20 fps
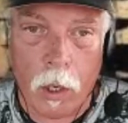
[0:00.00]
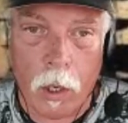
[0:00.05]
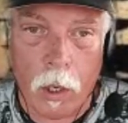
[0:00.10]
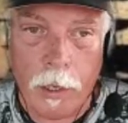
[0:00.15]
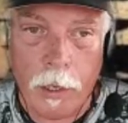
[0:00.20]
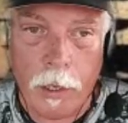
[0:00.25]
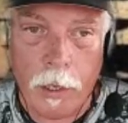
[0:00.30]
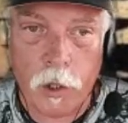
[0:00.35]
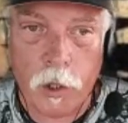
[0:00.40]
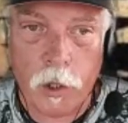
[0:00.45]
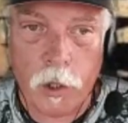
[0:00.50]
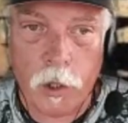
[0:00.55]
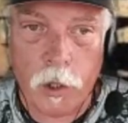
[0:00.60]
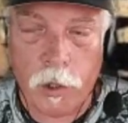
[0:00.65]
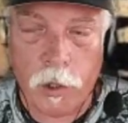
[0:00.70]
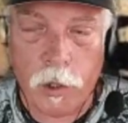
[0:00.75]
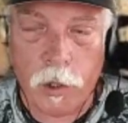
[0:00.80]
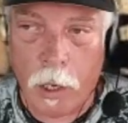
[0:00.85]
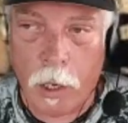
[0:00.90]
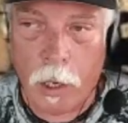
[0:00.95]
of change that
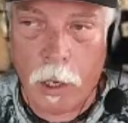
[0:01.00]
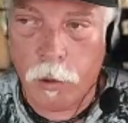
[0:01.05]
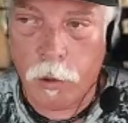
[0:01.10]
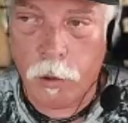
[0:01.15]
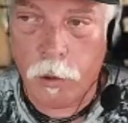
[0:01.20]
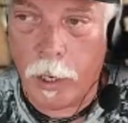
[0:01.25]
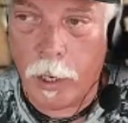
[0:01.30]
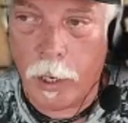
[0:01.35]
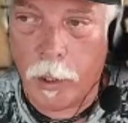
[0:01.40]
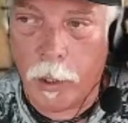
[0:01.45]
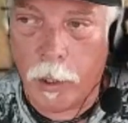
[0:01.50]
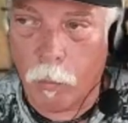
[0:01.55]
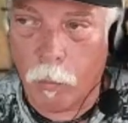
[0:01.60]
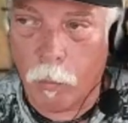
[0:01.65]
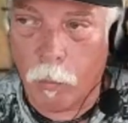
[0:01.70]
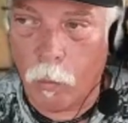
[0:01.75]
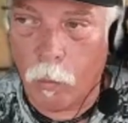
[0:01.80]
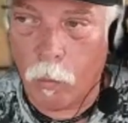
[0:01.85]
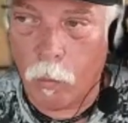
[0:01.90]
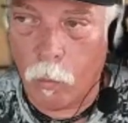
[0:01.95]
contract with
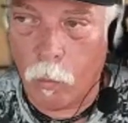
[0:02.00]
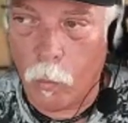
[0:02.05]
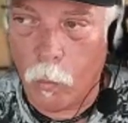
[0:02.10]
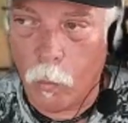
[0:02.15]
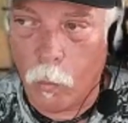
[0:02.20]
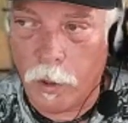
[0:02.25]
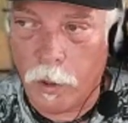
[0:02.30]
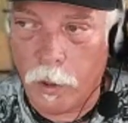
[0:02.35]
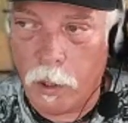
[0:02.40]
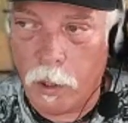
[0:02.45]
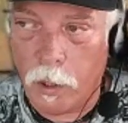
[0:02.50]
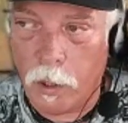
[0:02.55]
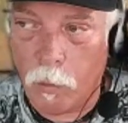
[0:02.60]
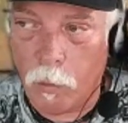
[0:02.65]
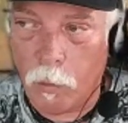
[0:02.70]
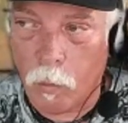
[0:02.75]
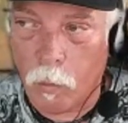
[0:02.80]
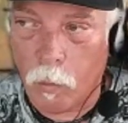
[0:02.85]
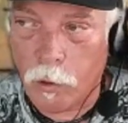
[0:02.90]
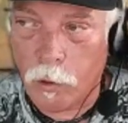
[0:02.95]
the
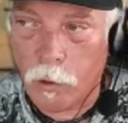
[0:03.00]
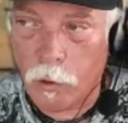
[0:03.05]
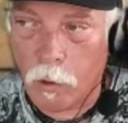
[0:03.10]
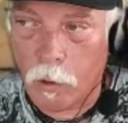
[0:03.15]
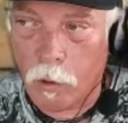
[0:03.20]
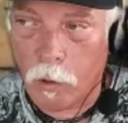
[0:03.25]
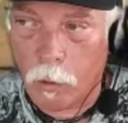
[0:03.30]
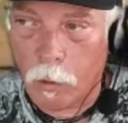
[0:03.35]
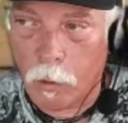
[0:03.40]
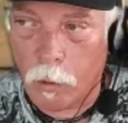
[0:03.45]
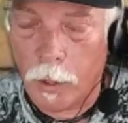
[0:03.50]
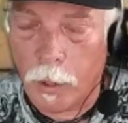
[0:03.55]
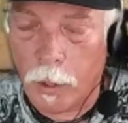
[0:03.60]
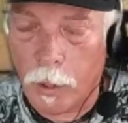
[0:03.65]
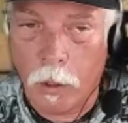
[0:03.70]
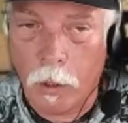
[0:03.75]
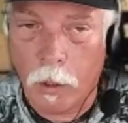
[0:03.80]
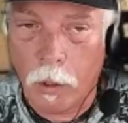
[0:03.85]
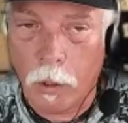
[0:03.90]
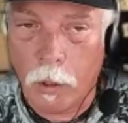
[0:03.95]
renter a little bit,
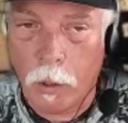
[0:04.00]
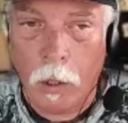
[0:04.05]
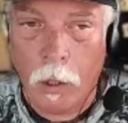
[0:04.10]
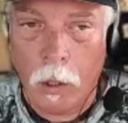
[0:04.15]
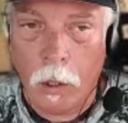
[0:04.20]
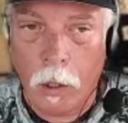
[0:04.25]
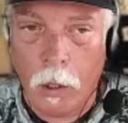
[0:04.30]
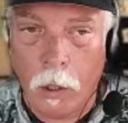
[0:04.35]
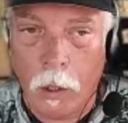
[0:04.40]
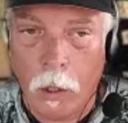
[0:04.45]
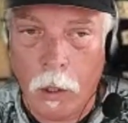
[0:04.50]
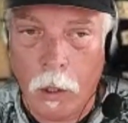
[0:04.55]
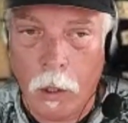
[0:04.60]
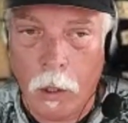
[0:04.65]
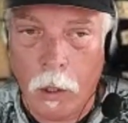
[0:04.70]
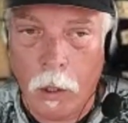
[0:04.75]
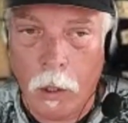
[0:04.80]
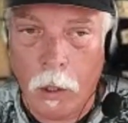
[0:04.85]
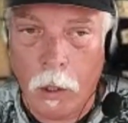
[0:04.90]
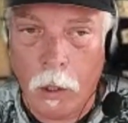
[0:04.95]

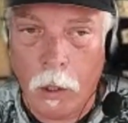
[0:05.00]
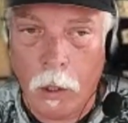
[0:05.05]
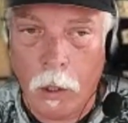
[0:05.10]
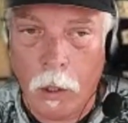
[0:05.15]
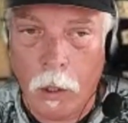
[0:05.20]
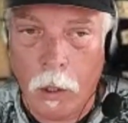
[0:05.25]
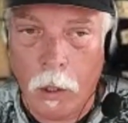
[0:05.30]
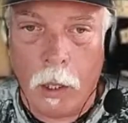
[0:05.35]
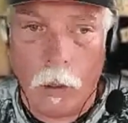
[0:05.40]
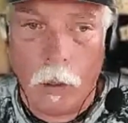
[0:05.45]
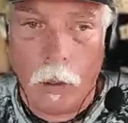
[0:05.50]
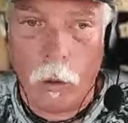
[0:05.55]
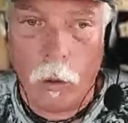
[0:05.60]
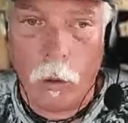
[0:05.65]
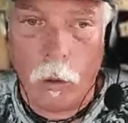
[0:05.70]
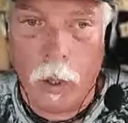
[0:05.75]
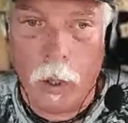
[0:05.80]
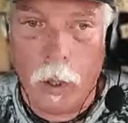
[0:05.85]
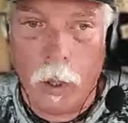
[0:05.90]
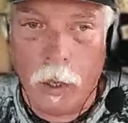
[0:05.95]
and you
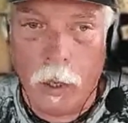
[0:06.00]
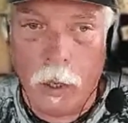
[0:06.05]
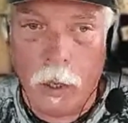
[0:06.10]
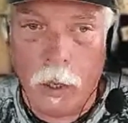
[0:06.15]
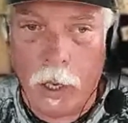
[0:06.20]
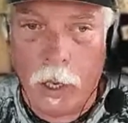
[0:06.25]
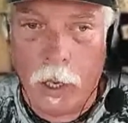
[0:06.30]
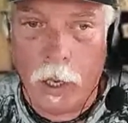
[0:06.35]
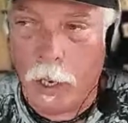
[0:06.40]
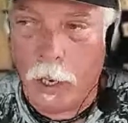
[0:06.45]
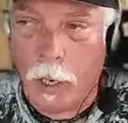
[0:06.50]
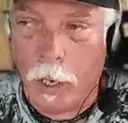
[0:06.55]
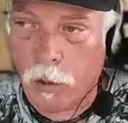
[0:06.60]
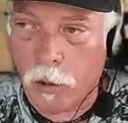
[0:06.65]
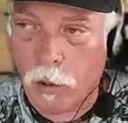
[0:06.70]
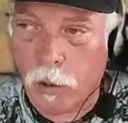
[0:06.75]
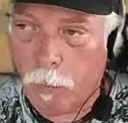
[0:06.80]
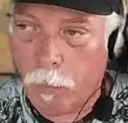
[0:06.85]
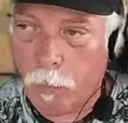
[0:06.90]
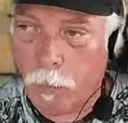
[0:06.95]
have that actually
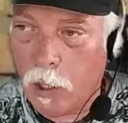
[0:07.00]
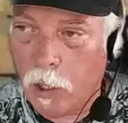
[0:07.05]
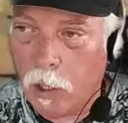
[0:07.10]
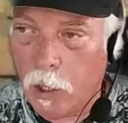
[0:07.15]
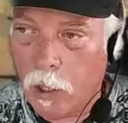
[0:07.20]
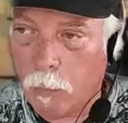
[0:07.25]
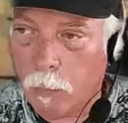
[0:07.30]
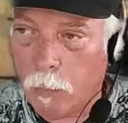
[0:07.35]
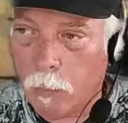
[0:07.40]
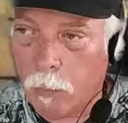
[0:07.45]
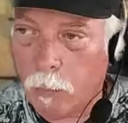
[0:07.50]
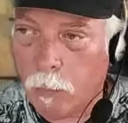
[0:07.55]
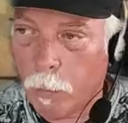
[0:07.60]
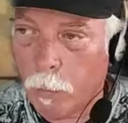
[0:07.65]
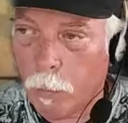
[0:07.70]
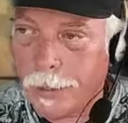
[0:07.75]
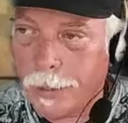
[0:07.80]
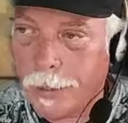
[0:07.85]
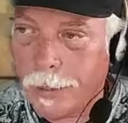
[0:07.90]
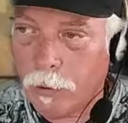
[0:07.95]
be absorbed
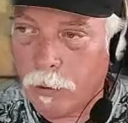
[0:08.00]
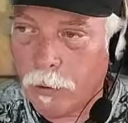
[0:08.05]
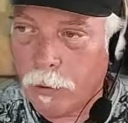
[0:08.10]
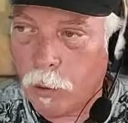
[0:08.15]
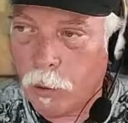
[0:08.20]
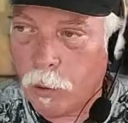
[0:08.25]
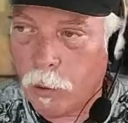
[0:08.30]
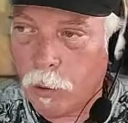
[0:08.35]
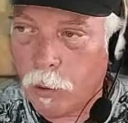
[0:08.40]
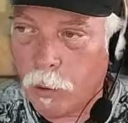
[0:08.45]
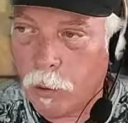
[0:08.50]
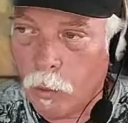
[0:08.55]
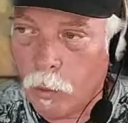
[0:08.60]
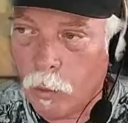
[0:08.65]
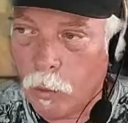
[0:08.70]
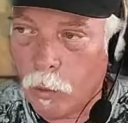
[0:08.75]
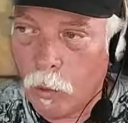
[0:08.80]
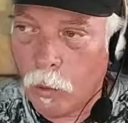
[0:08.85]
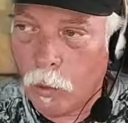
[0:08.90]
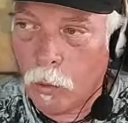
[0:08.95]
into
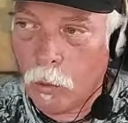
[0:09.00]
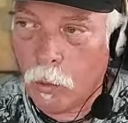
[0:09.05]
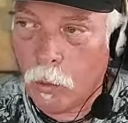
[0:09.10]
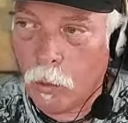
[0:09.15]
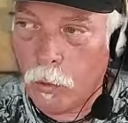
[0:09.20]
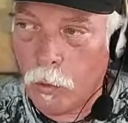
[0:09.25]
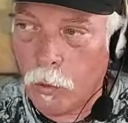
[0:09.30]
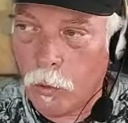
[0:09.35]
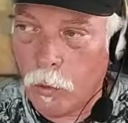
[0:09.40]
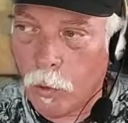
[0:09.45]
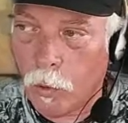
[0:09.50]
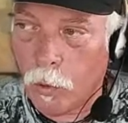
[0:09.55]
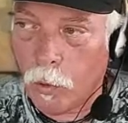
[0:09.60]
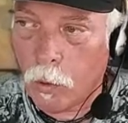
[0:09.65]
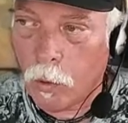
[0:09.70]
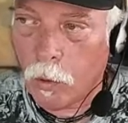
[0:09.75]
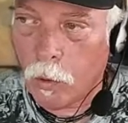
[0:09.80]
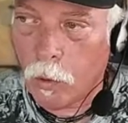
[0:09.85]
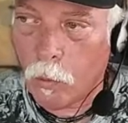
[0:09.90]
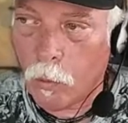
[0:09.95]
your
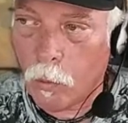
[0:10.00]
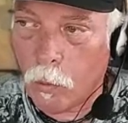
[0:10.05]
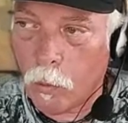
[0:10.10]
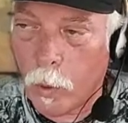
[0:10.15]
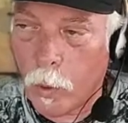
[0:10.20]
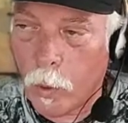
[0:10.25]
rent